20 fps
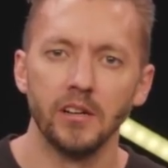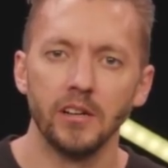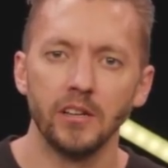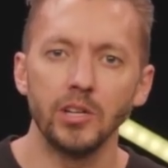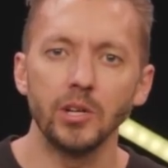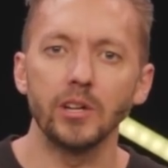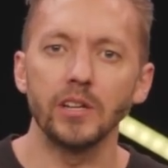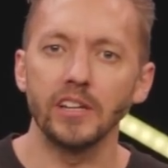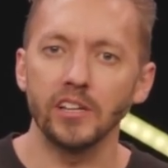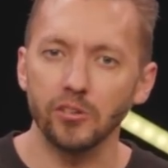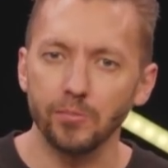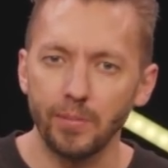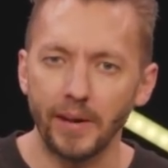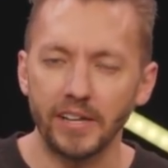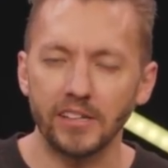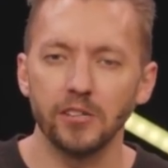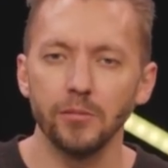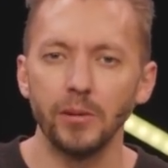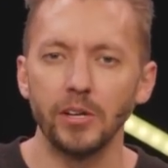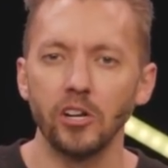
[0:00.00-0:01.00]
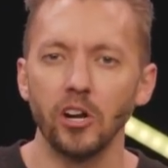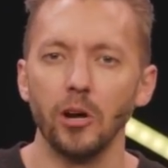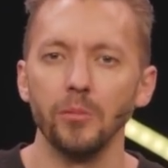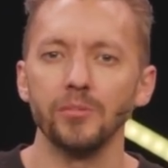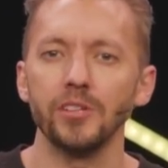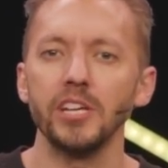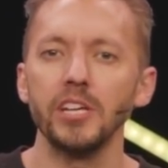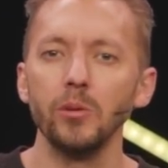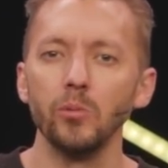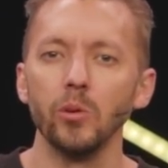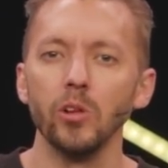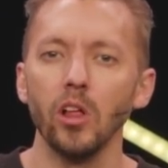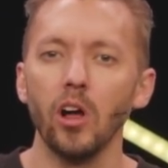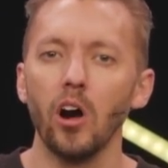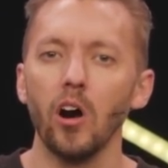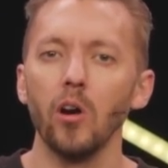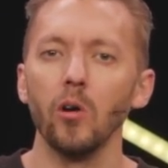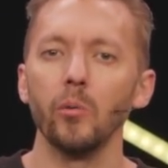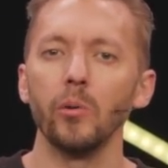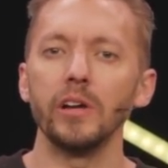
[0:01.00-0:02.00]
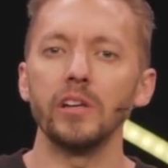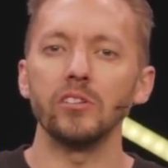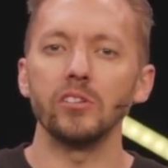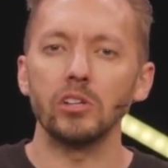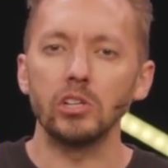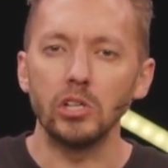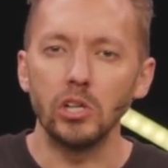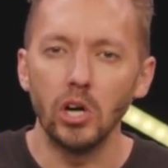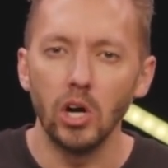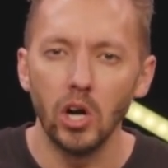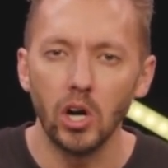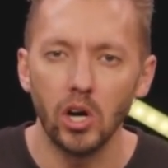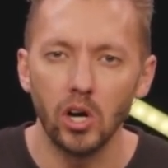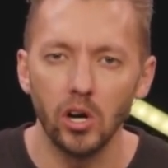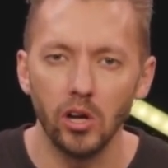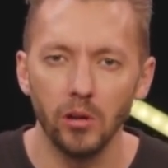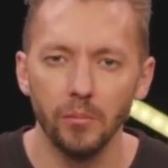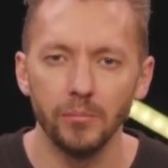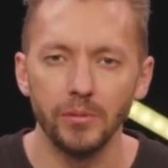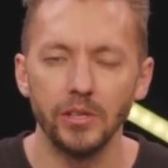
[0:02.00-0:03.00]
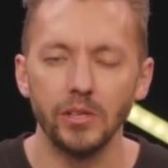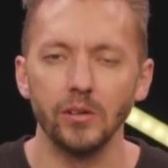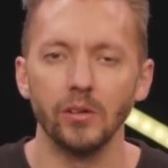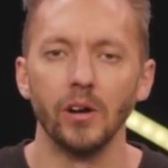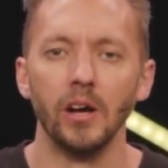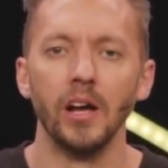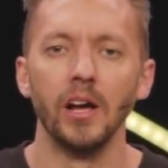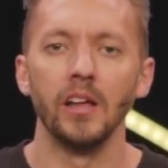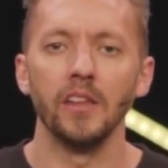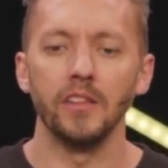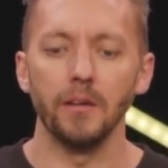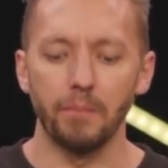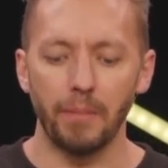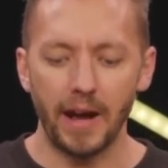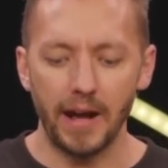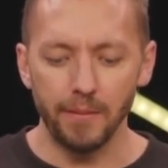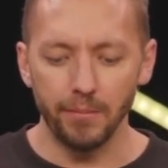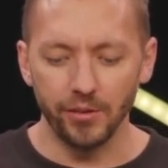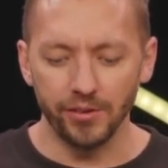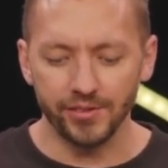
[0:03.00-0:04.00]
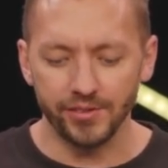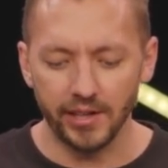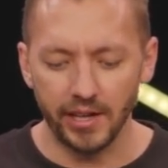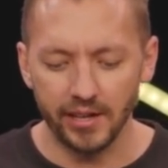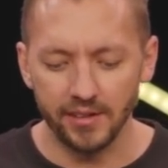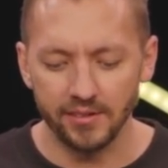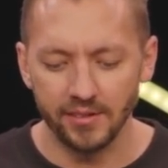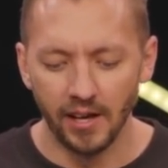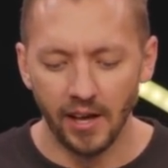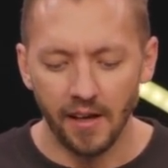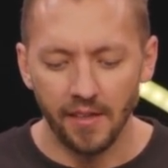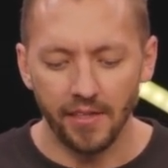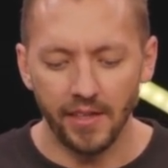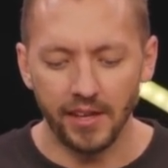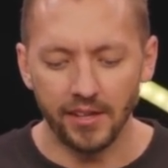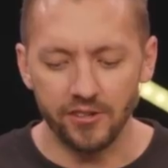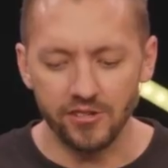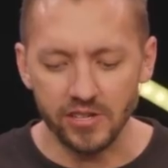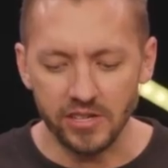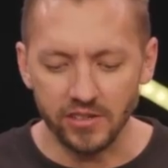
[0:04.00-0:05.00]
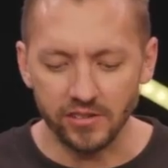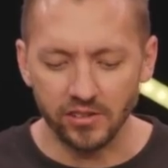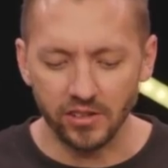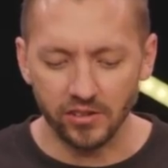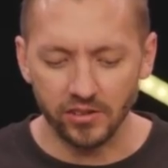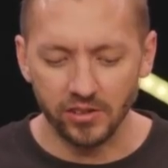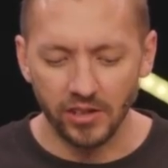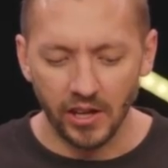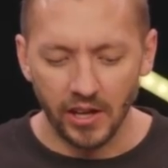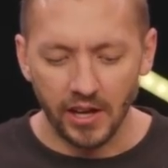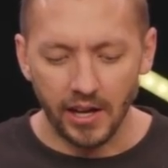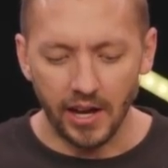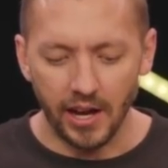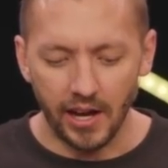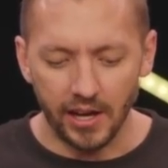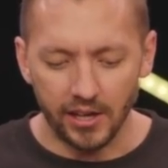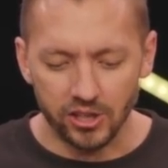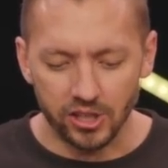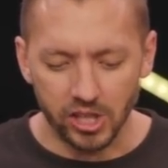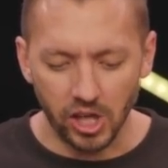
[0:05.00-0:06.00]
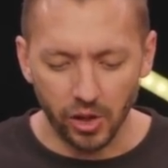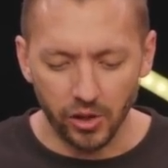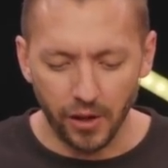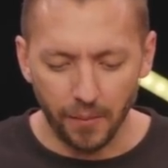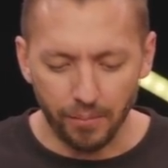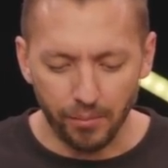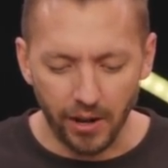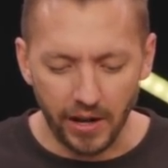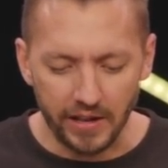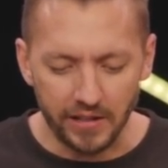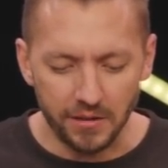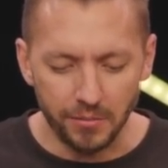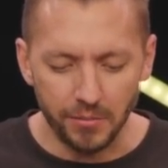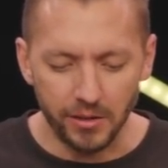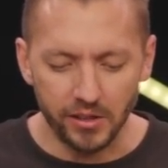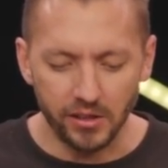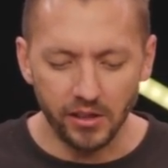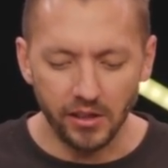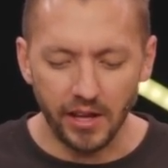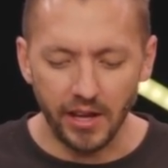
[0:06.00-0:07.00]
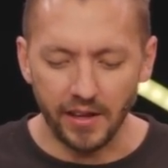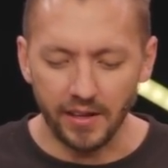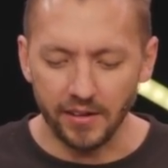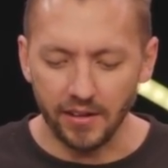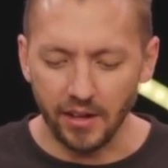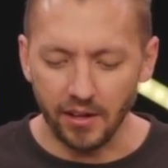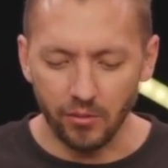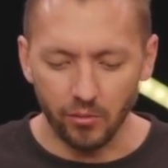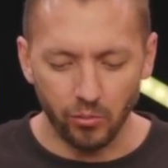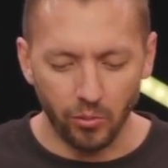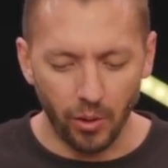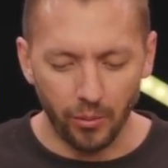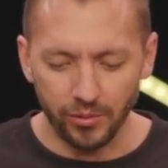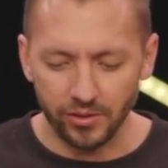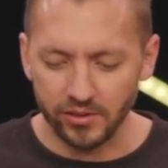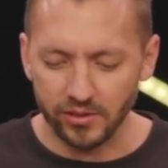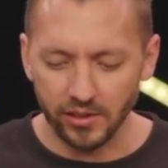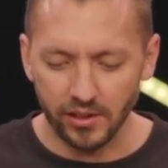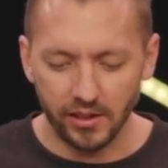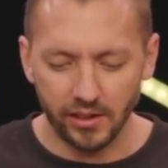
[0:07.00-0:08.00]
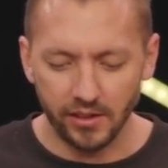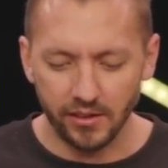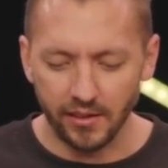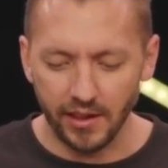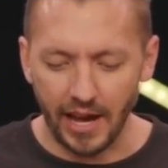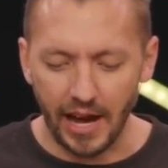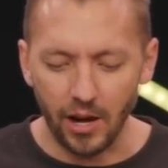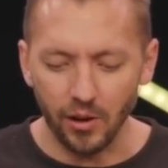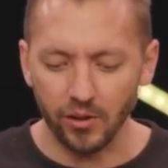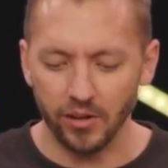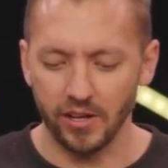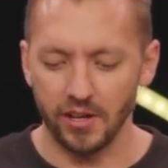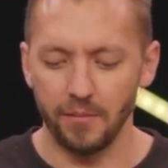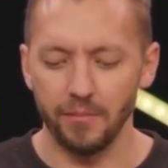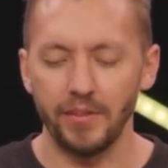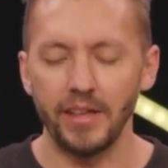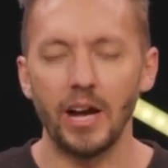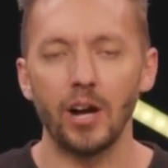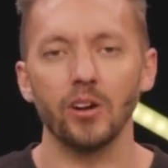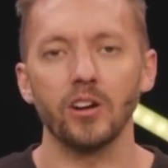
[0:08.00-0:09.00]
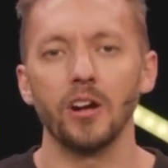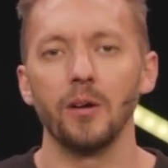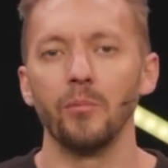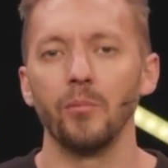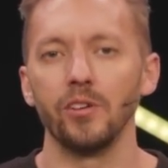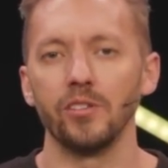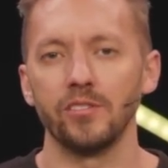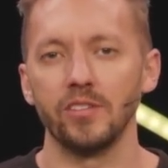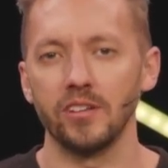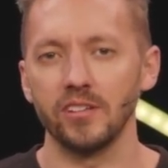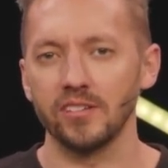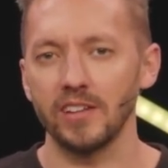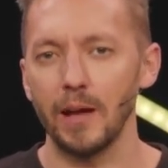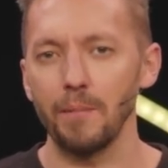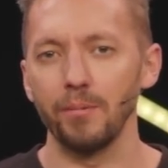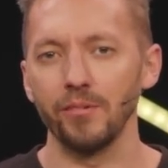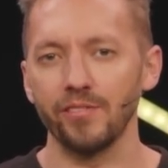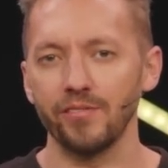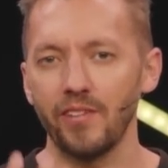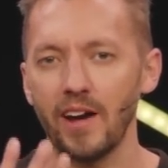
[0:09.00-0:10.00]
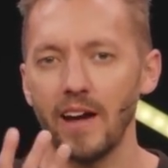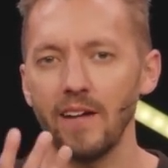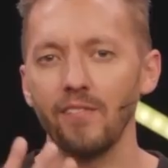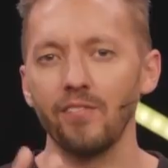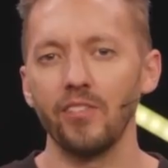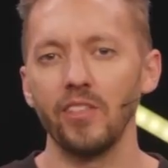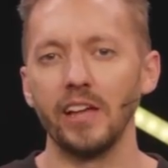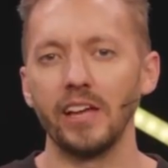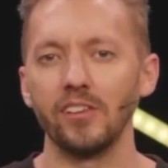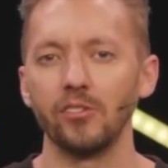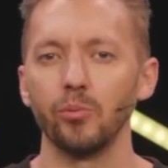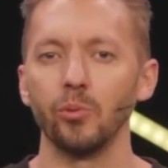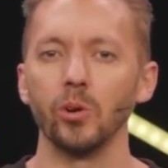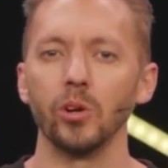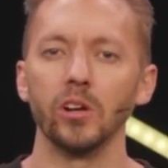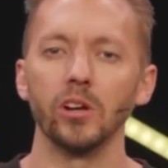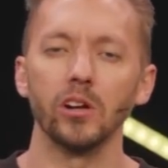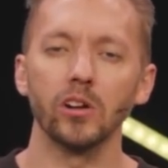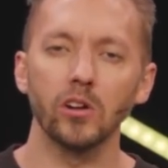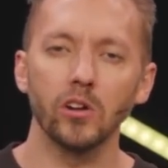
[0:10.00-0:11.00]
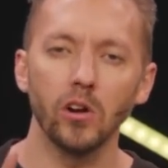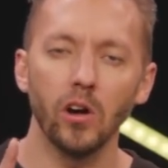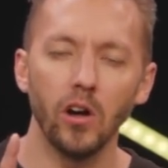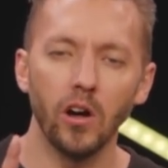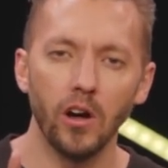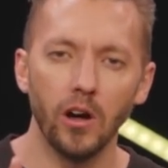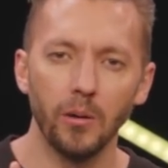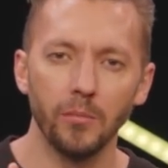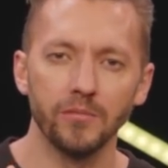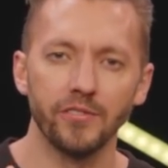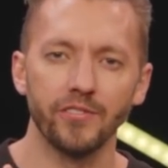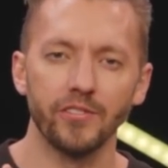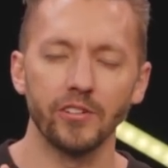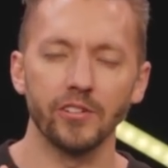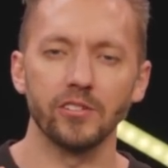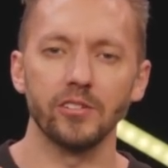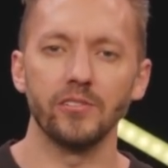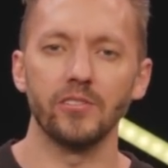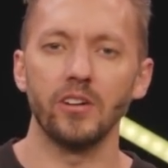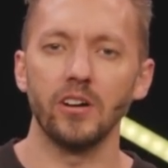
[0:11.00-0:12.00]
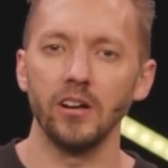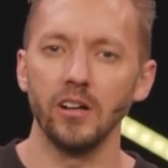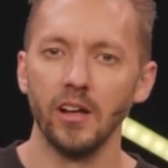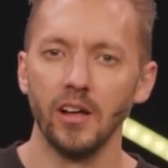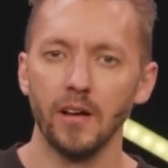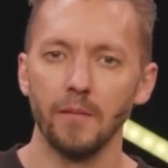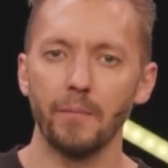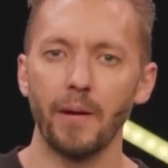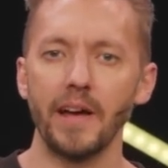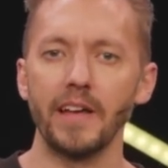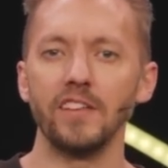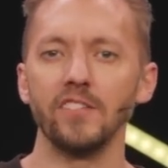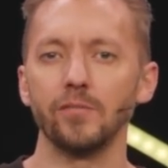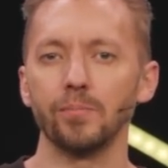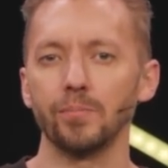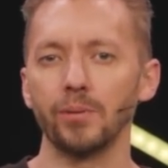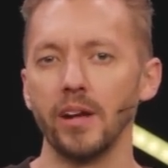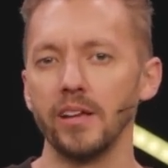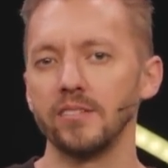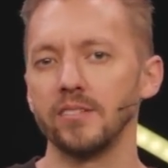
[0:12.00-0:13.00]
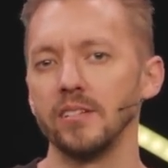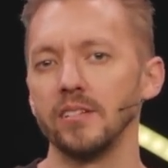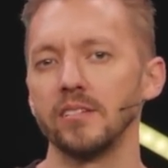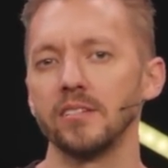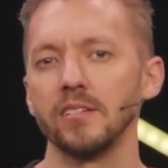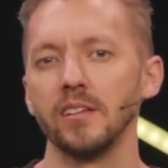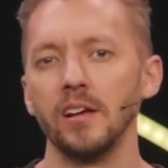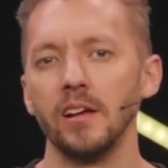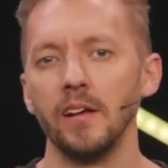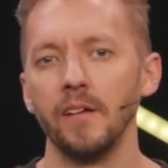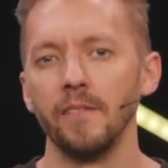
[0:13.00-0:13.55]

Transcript: You can expect to be calmed. He will always calm you. The Bible says that Jesus uh, showed up right in the middle, and, and what was the, the outcome? The outcome was the disciples' five things were calmed, first of all, by his presence.